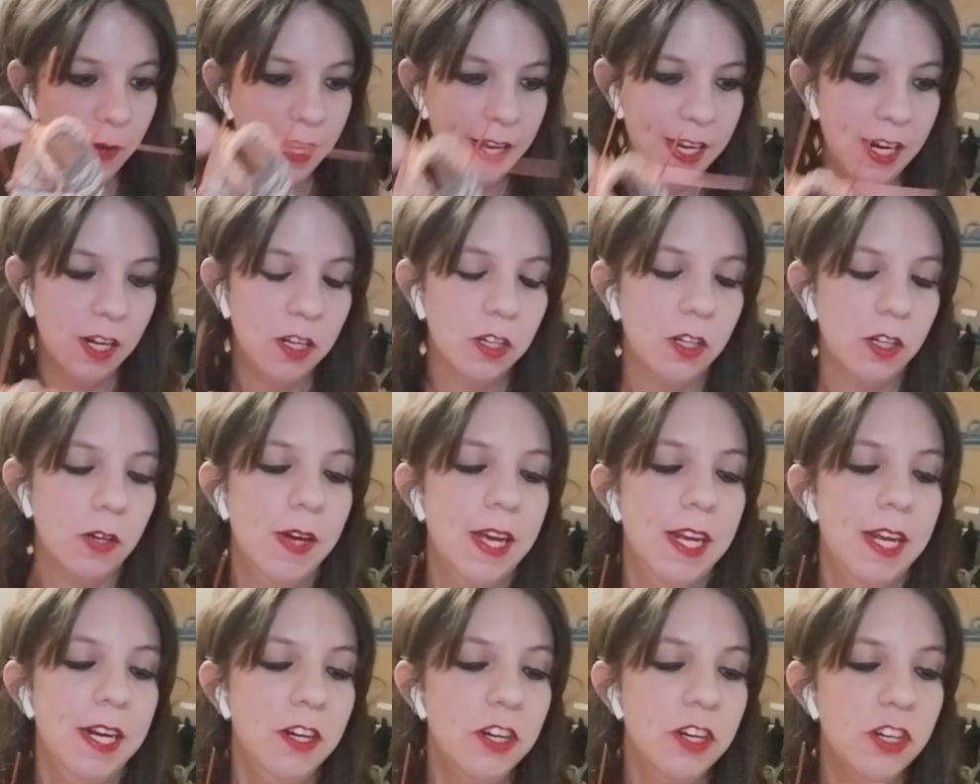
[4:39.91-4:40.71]
and I'll go
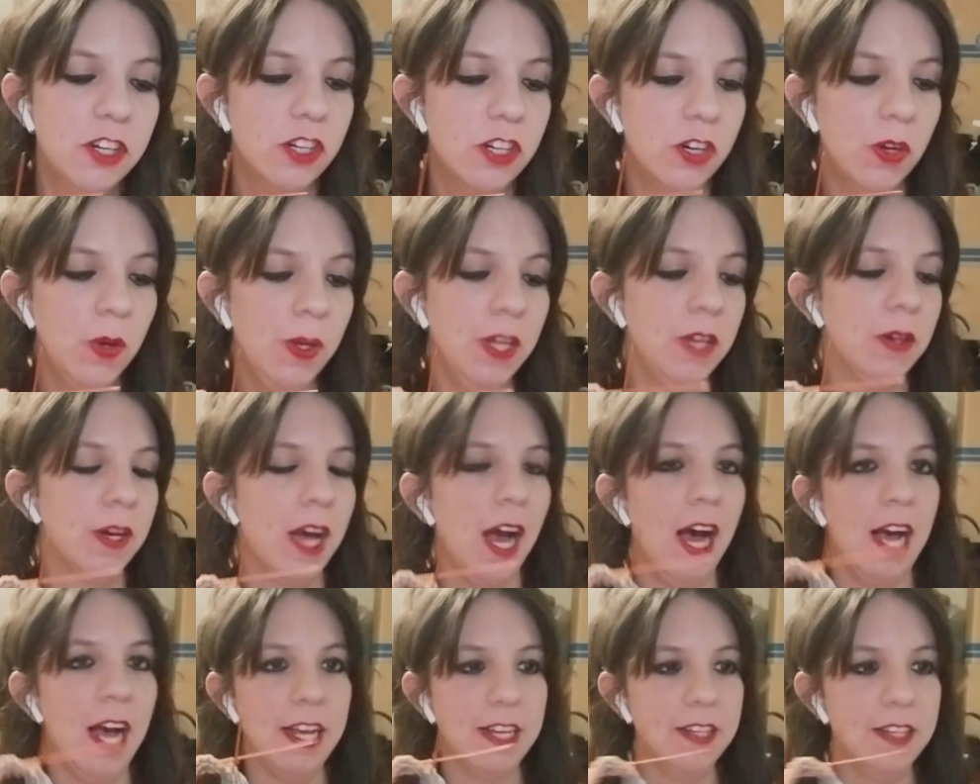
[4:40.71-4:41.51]
ahead and show you
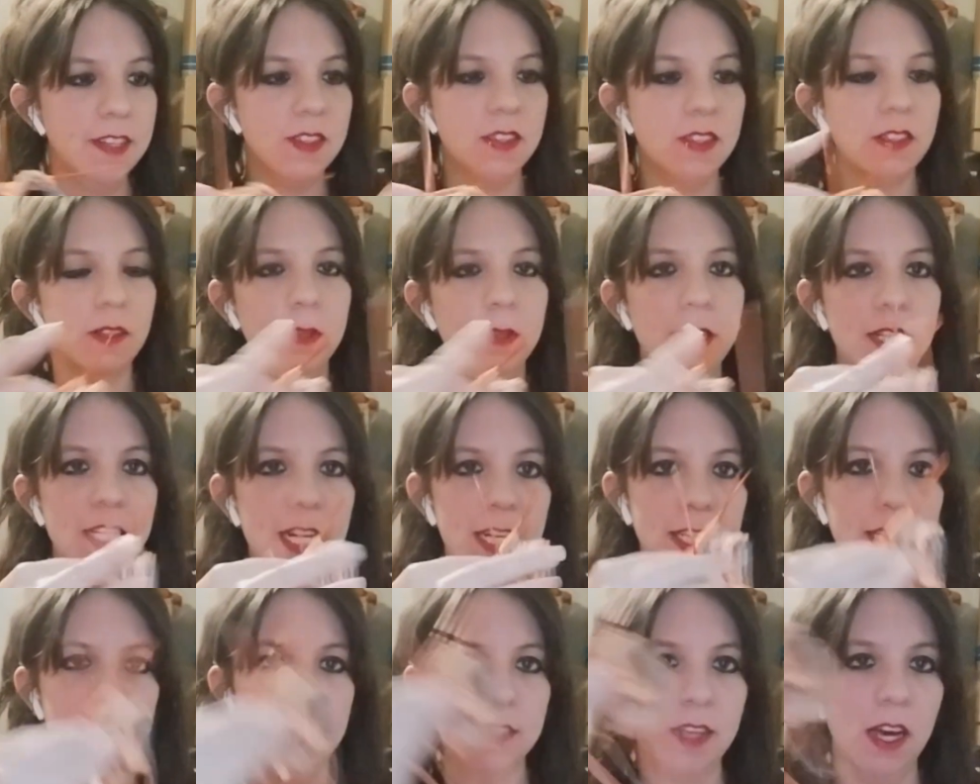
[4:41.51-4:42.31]
guys. Let me take
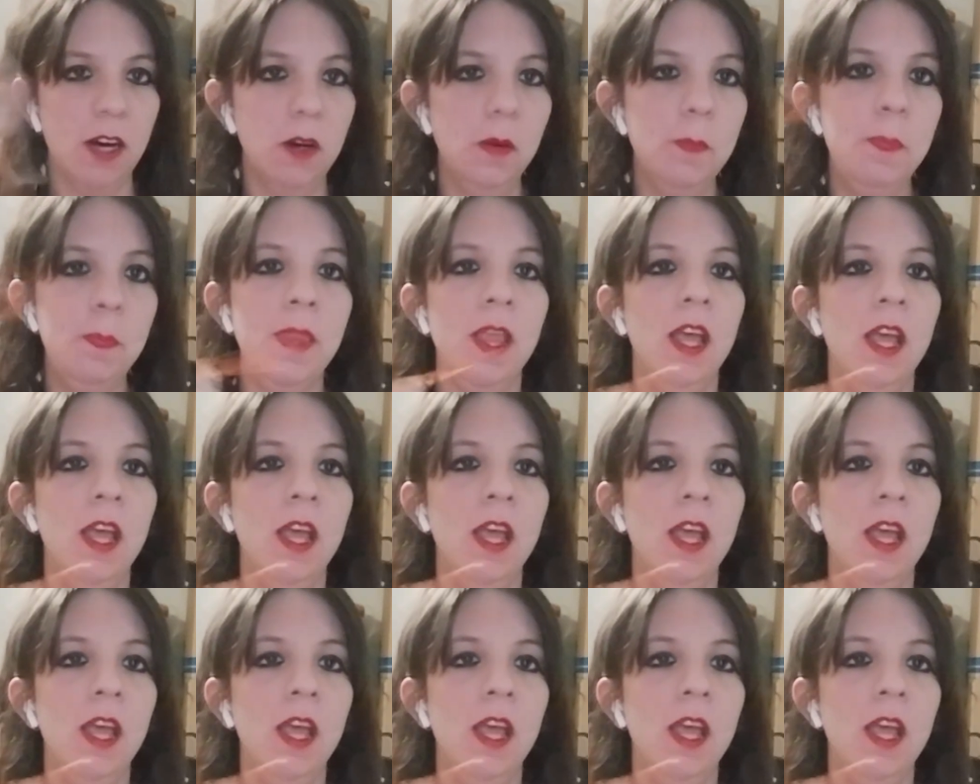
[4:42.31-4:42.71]
this out.